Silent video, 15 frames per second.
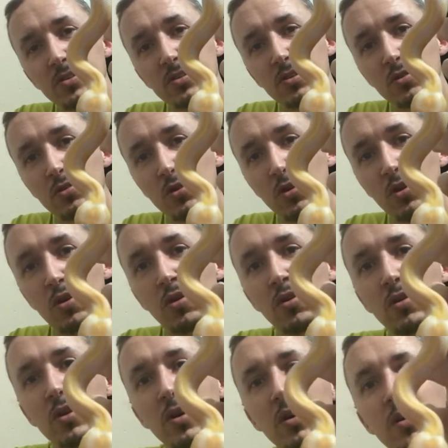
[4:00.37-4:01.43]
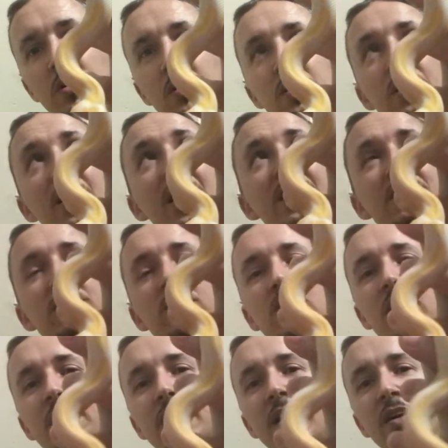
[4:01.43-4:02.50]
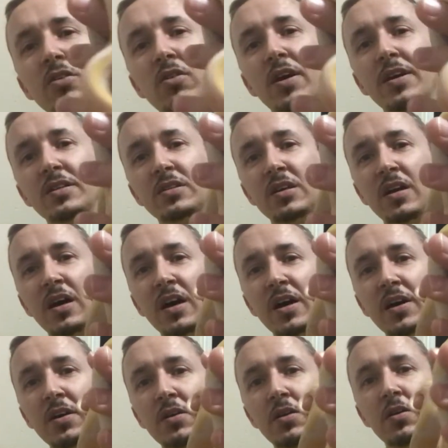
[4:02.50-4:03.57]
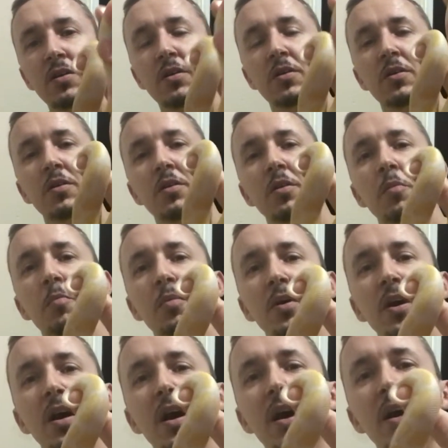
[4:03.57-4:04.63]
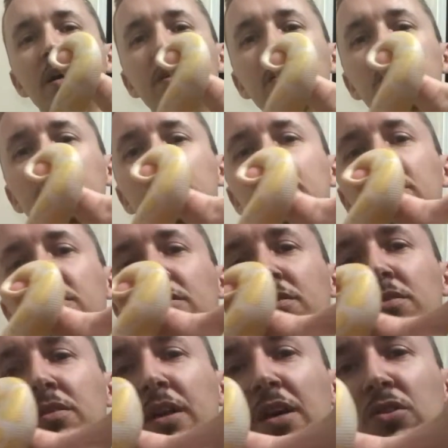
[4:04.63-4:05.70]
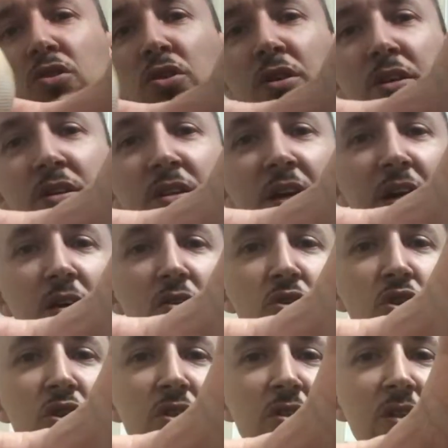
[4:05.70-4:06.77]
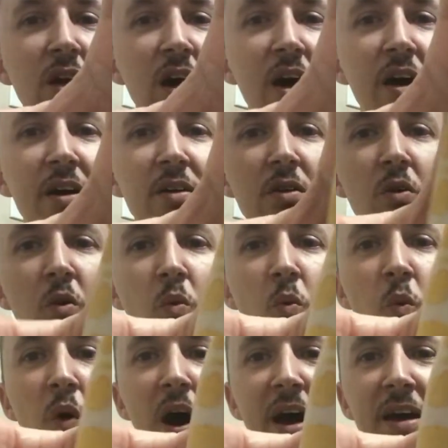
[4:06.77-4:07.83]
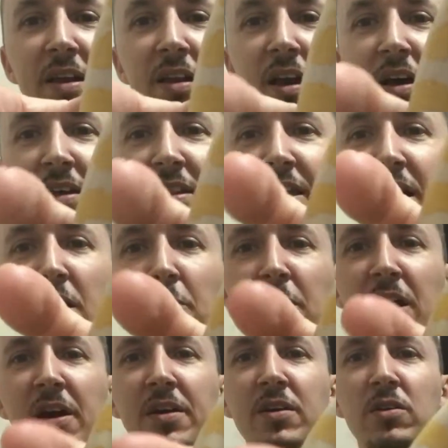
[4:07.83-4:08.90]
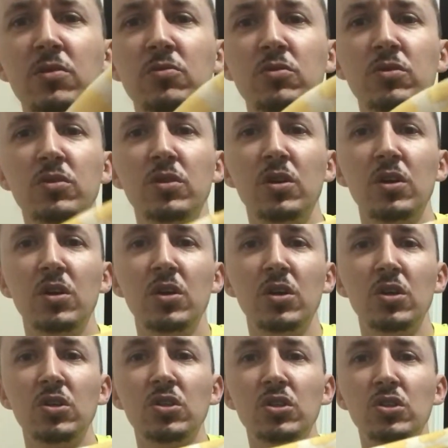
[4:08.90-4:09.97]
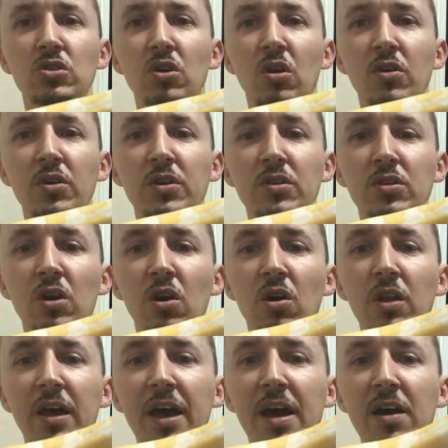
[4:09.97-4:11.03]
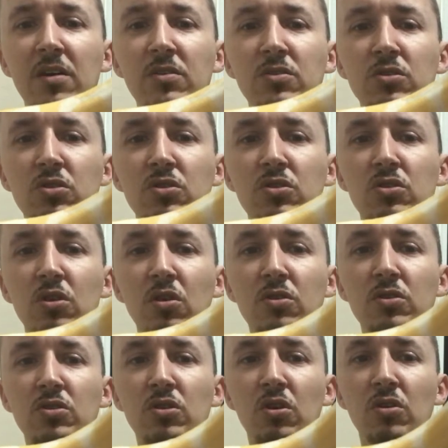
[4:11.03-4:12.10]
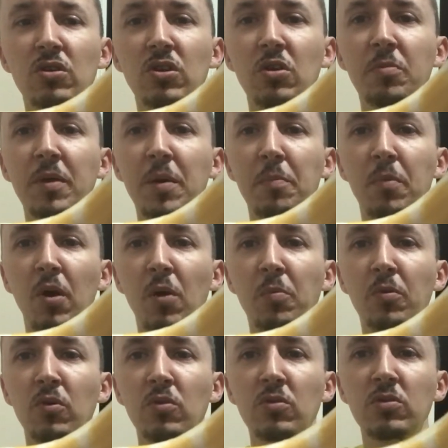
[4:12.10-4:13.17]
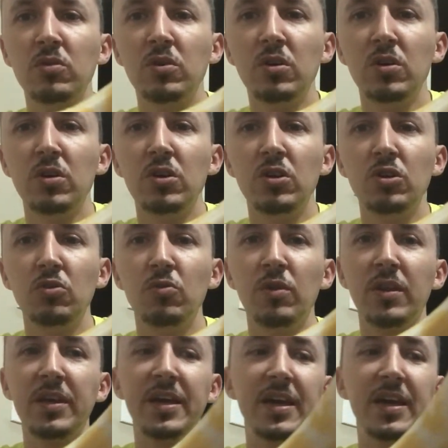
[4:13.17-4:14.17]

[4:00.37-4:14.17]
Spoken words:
this little girl. Light's not that great tonight, but as you can tell, she's not white like the albinos. She's starting to dull out and starting to turn a little bit purple. You really